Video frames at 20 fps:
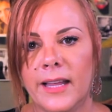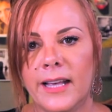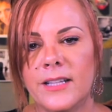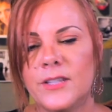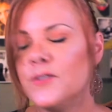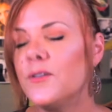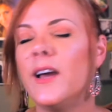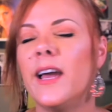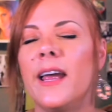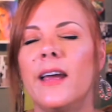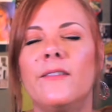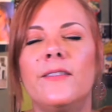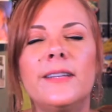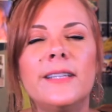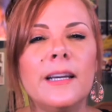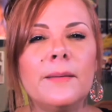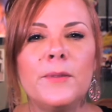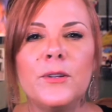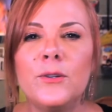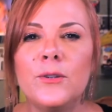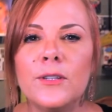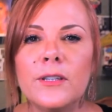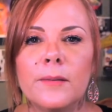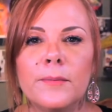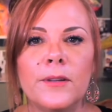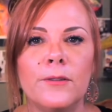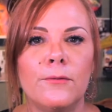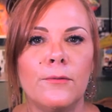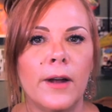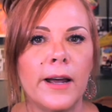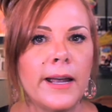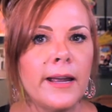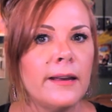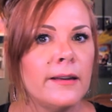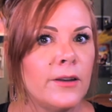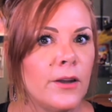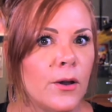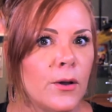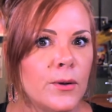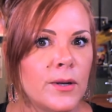That's right. Every time you do something right,
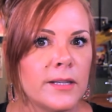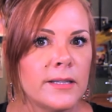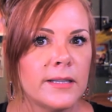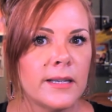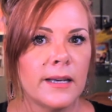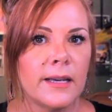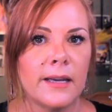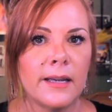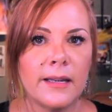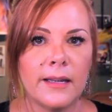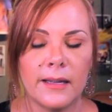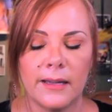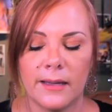notice it.